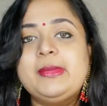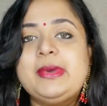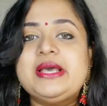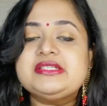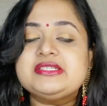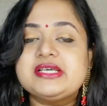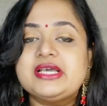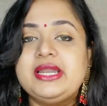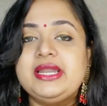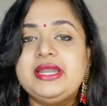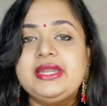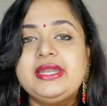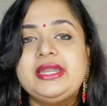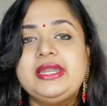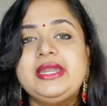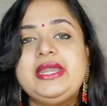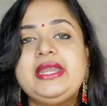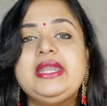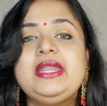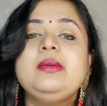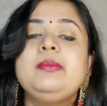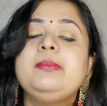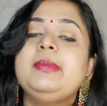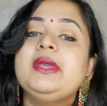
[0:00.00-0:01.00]
Basically in an
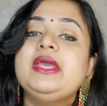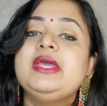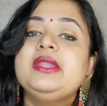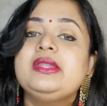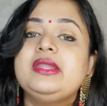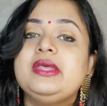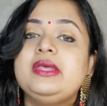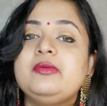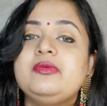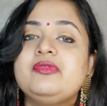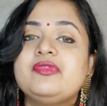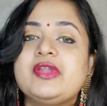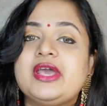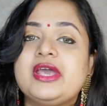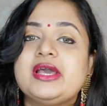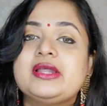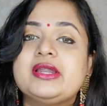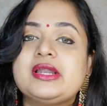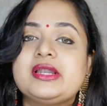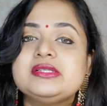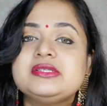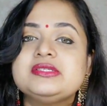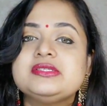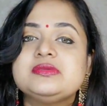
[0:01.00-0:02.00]
EDP the
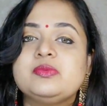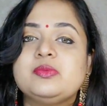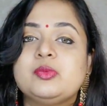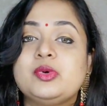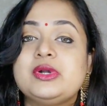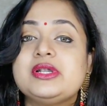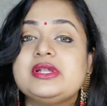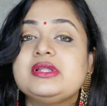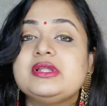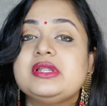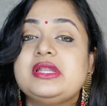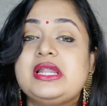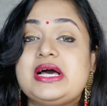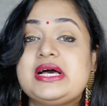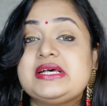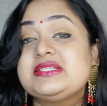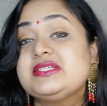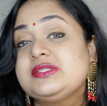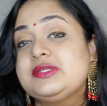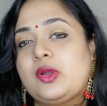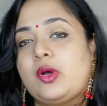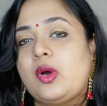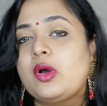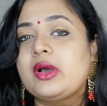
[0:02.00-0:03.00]
fragrance would
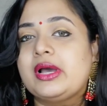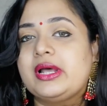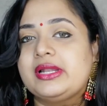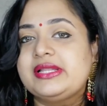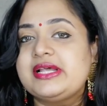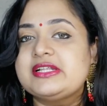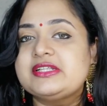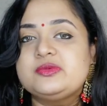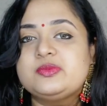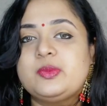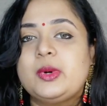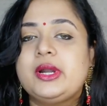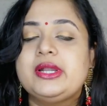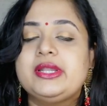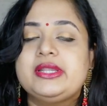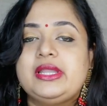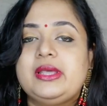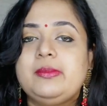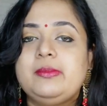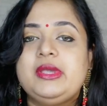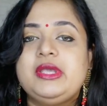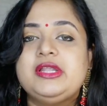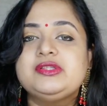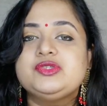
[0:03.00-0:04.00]
last longer, that's what
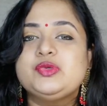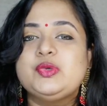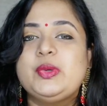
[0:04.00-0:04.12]
they mean.